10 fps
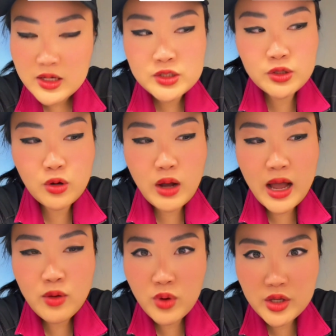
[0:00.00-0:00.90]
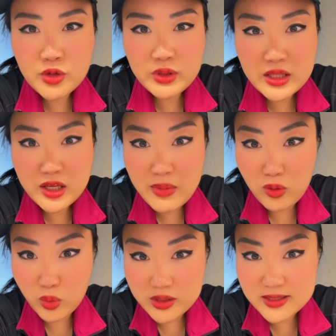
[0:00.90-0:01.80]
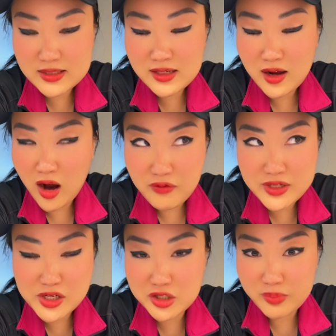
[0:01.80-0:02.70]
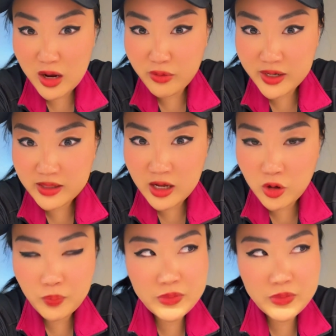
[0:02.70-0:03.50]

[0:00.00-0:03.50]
So I want you to really think about what this conversation is about right now.